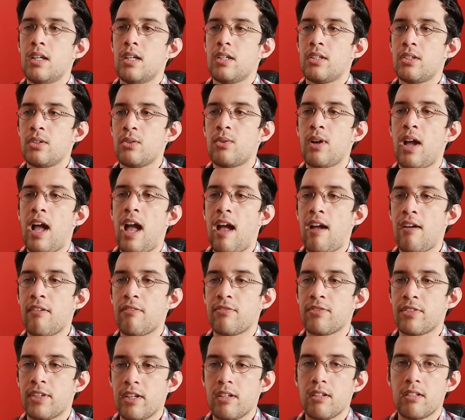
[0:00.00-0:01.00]
to
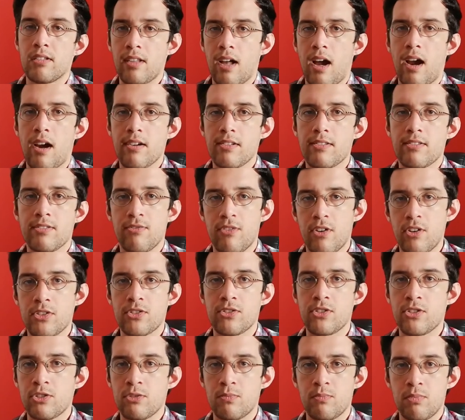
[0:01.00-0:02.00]
have Gildarts
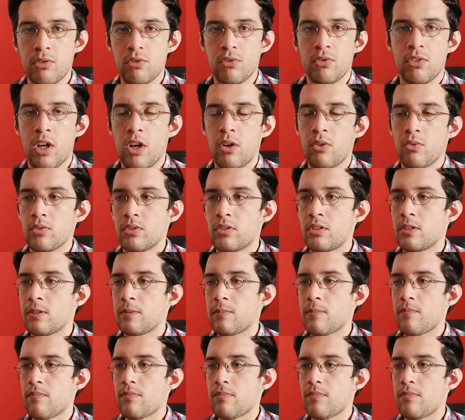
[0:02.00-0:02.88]
versus Blue Note.